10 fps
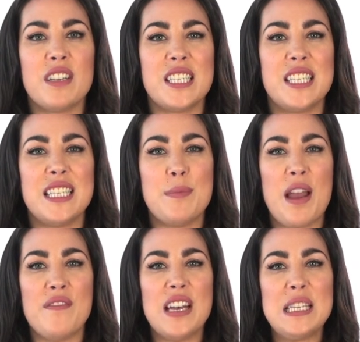Residency by
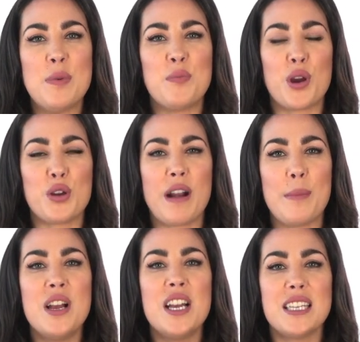Investment
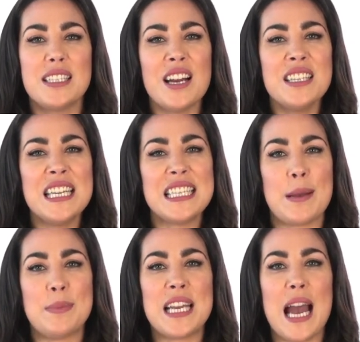programme started
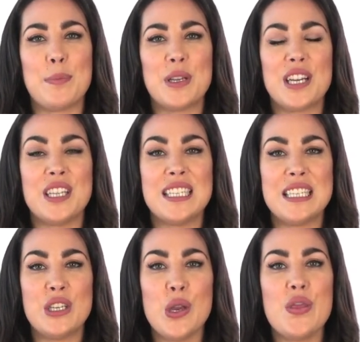accepting applicants
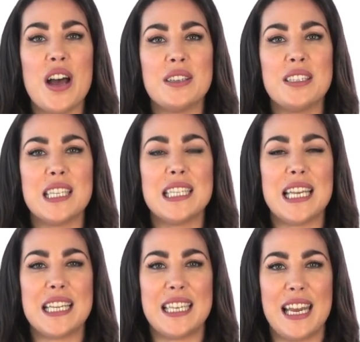in
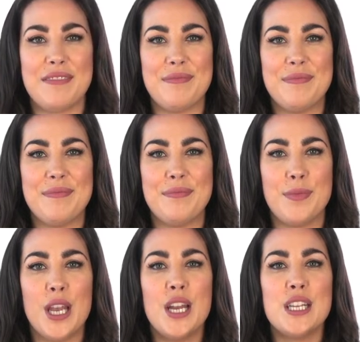2016.
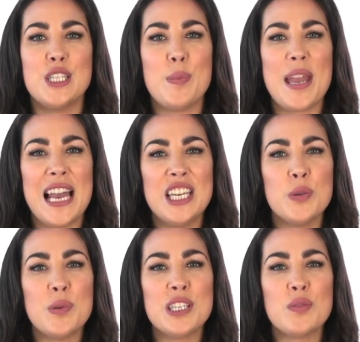To be
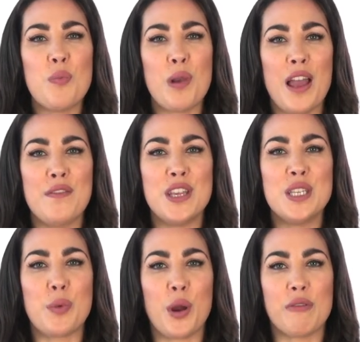eligible to apply for
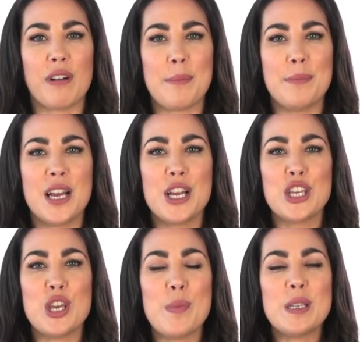this programme,
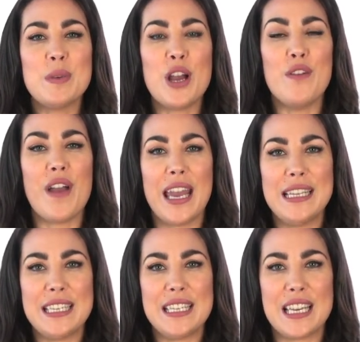you must be over
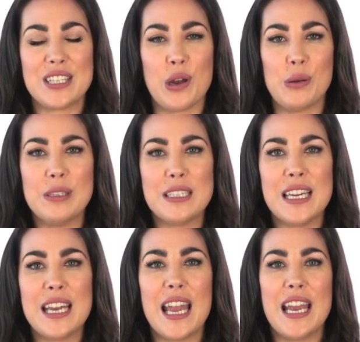18 years old,
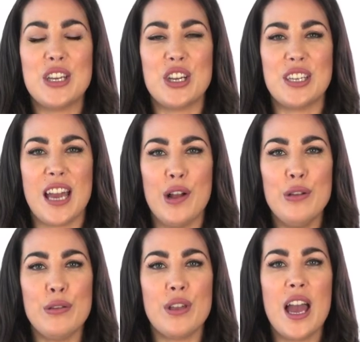in good
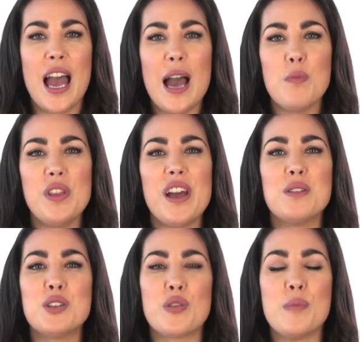health and
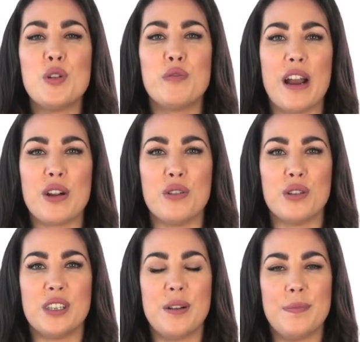without a criminal record.